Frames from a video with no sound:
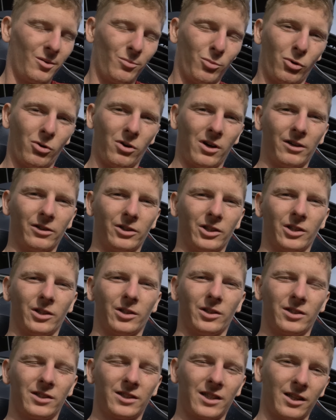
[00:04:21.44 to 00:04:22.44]
but I'm going
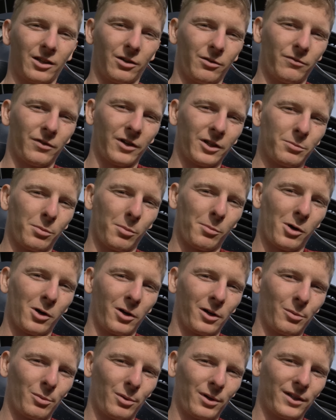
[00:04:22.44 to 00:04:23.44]
to sell it on Facebook
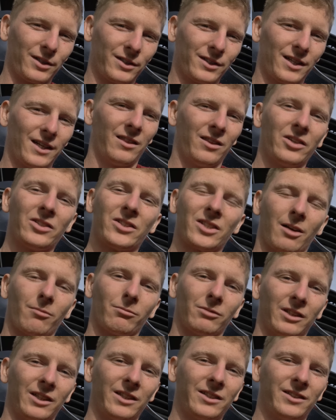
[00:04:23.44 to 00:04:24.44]
Marketplace, this
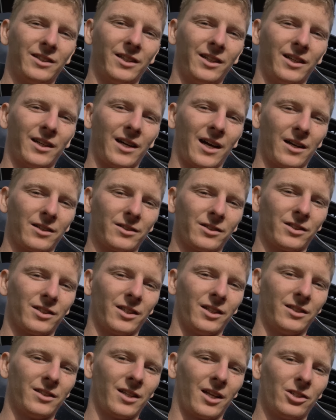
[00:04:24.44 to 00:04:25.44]
time listing it as a
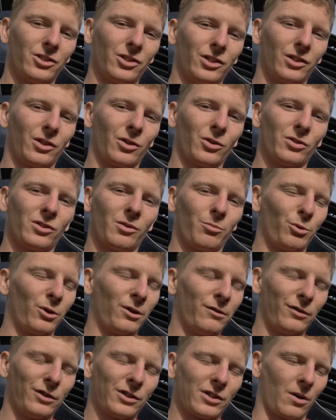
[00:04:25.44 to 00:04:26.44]
seized engine, because the
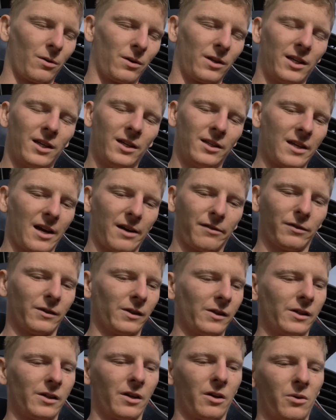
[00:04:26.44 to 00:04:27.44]
previous owner, he
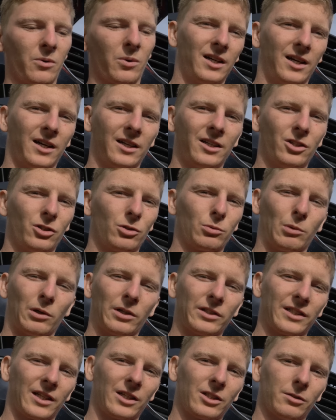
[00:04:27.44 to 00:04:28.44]
definitely knew, and he just
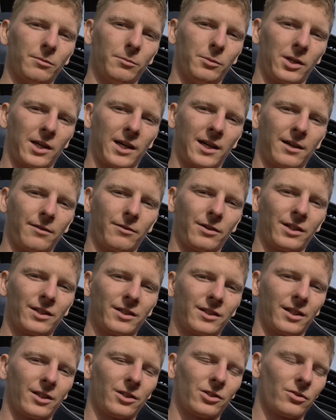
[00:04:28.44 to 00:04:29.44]
wanted to get some money out of it
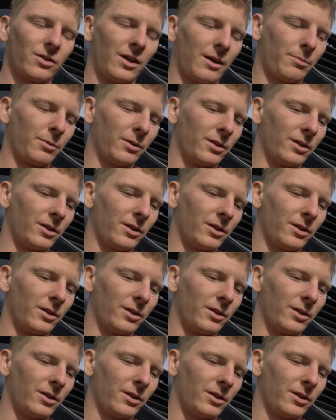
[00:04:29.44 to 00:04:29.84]
instead of scrapping